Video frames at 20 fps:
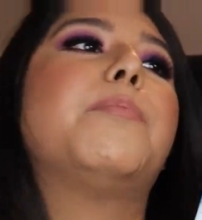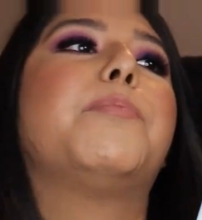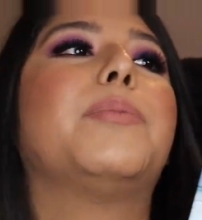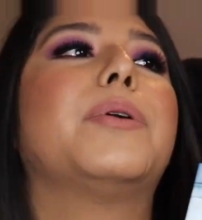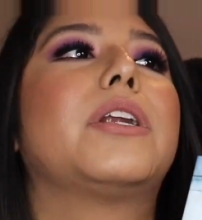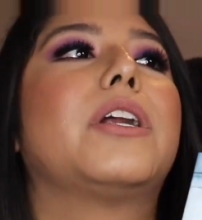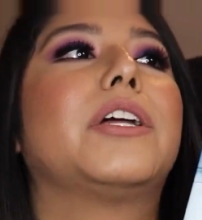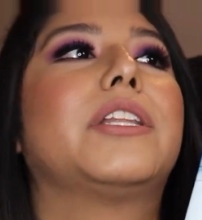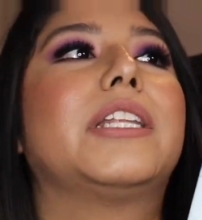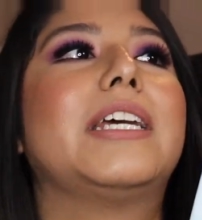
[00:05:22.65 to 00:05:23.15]

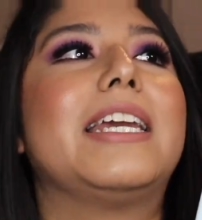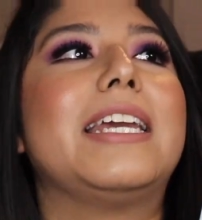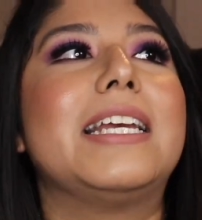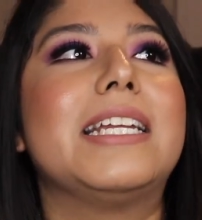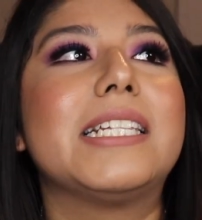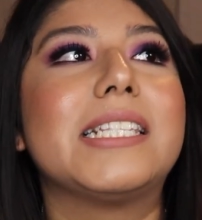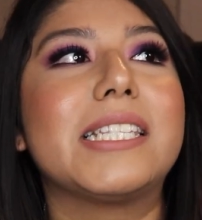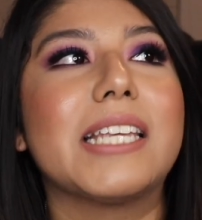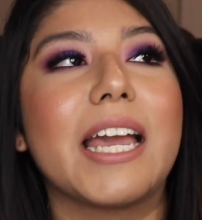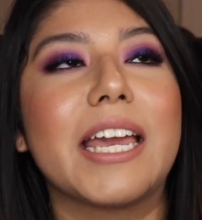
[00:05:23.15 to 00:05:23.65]
but on the
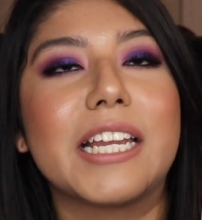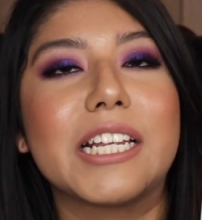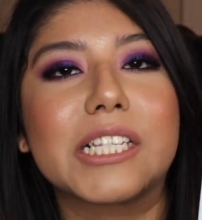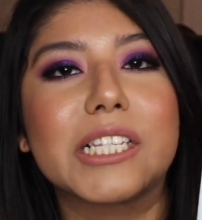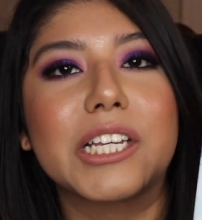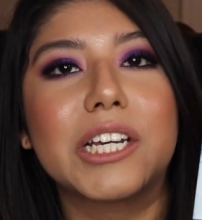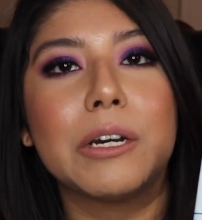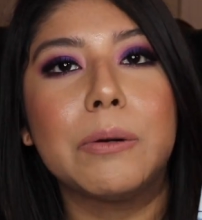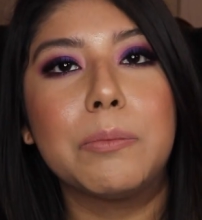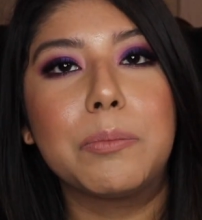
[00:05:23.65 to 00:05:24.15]
inside
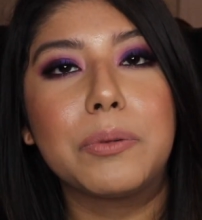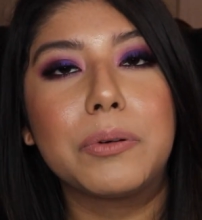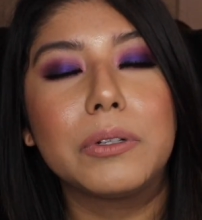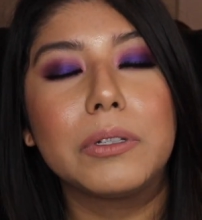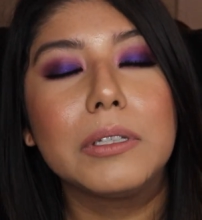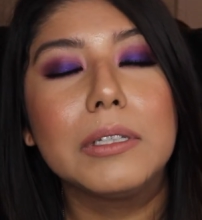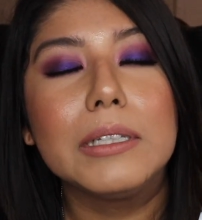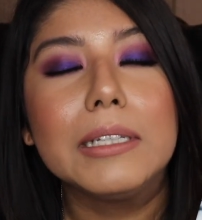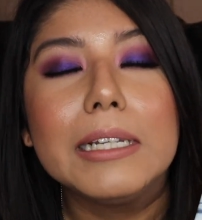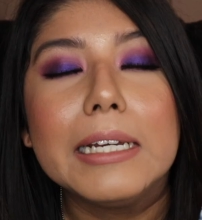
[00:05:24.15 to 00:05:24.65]
it's
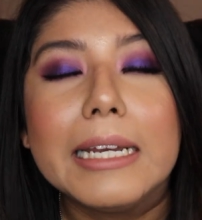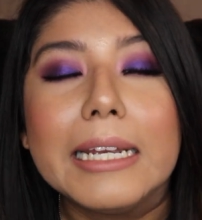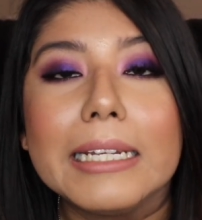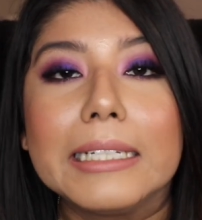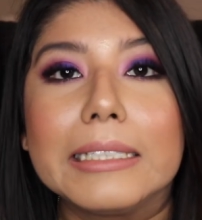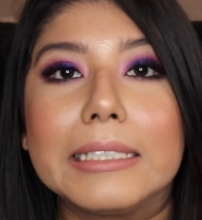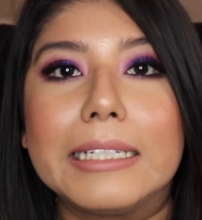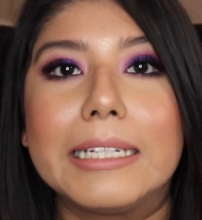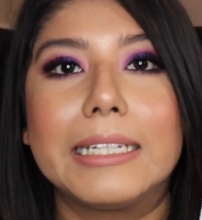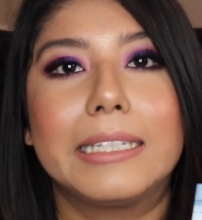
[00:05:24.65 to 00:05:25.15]

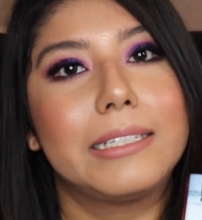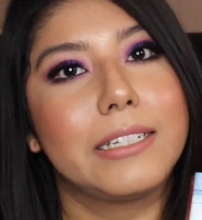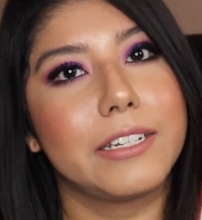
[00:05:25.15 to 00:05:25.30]
completely